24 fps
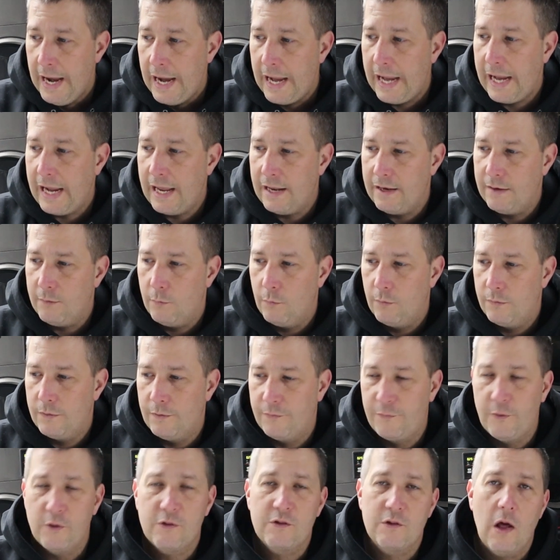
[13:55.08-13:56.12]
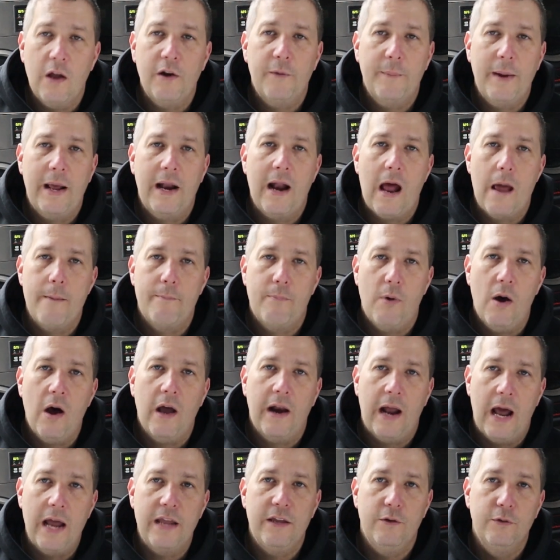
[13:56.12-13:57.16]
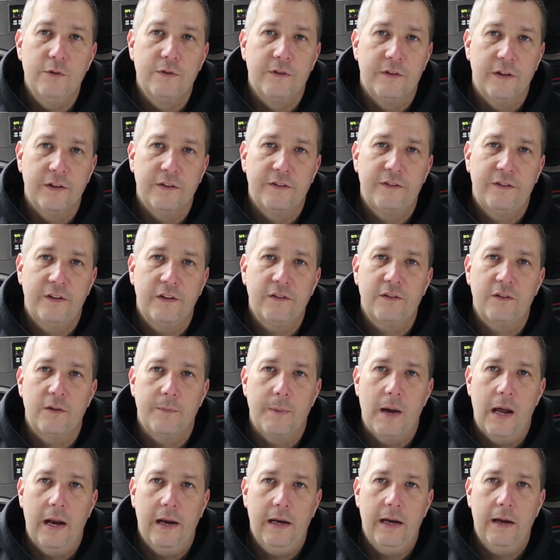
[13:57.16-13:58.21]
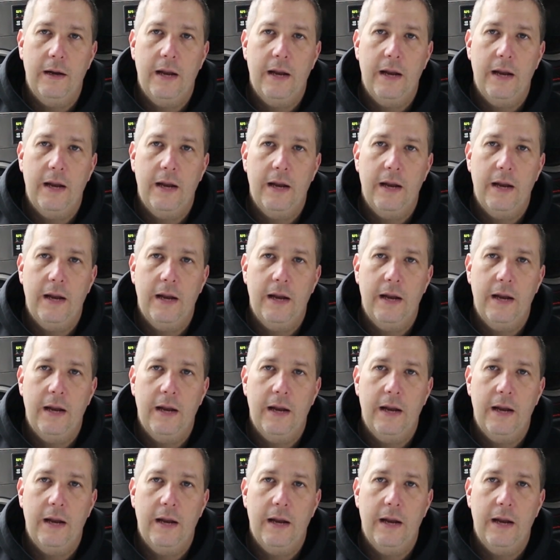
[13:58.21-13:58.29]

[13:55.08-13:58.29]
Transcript: And the first laundromat I bought, I used this system on it.